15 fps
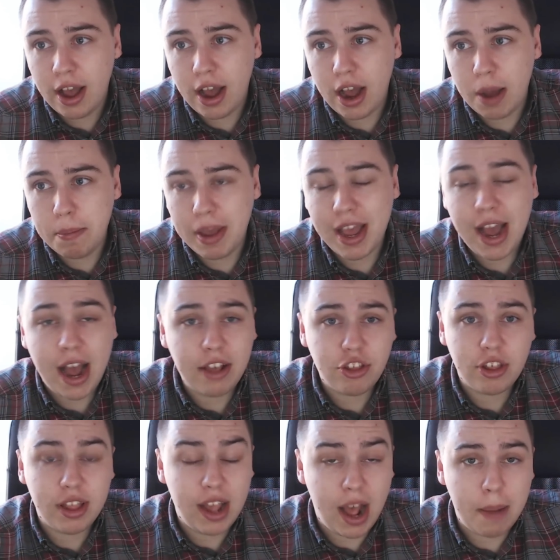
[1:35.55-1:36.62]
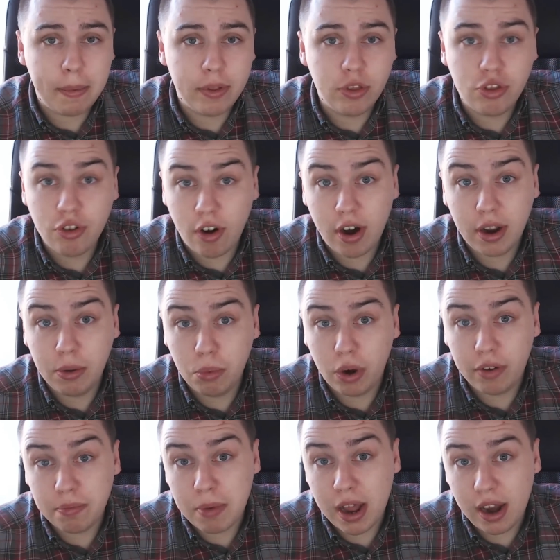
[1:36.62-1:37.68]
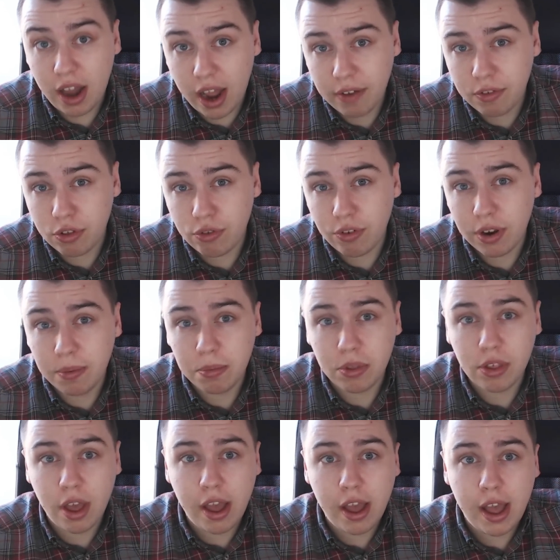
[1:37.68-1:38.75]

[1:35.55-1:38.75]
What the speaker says: it actually happened during one of my live streams.